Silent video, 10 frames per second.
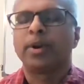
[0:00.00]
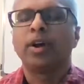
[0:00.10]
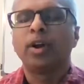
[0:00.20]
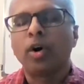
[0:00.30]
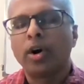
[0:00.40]

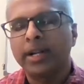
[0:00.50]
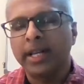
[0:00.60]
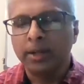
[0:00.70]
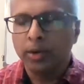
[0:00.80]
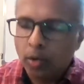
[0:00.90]
Pray a lot
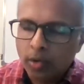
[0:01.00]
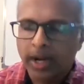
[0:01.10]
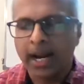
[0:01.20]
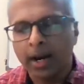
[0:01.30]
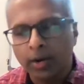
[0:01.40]
in
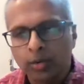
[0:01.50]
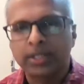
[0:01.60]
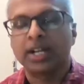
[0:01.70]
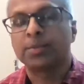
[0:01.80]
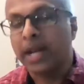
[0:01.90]
known and
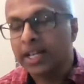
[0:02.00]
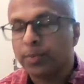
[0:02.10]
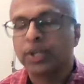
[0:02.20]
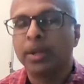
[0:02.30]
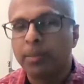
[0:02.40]
unknown tongues, but
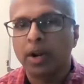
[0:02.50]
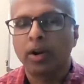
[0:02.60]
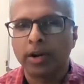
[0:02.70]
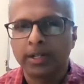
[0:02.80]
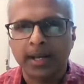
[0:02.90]
especially pray a
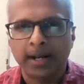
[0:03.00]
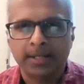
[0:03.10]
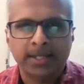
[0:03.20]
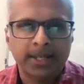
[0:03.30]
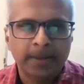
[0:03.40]
lot in
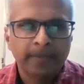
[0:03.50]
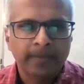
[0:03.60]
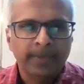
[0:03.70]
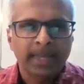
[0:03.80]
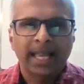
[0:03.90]
tongues.
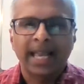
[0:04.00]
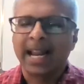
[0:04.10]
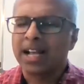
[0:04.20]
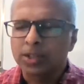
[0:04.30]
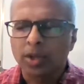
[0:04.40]
And
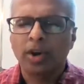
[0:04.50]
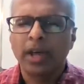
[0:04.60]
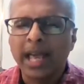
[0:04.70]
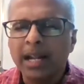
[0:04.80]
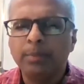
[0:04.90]
ask the
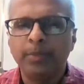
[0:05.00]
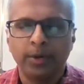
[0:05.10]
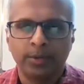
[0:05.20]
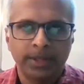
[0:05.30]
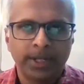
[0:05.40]
Lord to help
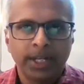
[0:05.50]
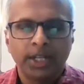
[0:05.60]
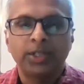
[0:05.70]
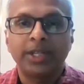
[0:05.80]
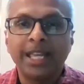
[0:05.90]
you
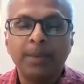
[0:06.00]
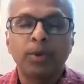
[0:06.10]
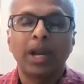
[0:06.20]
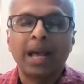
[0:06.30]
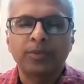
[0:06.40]
to keep
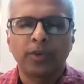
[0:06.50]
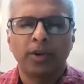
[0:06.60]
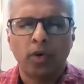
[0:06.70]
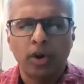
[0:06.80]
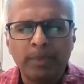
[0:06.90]
your lamps full
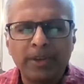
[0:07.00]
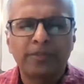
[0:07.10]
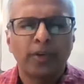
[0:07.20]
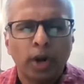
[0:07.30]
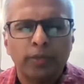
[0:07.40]
of oil. Be
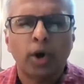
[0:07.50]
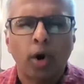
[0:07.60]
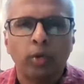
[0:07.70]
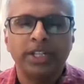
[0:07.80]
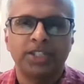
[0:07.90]
full of the
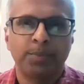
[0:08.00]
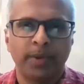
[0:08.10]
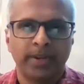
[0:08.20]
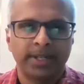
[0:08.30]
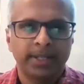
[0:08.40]
Holy
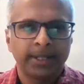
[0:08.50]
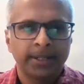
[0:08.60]
Spirit.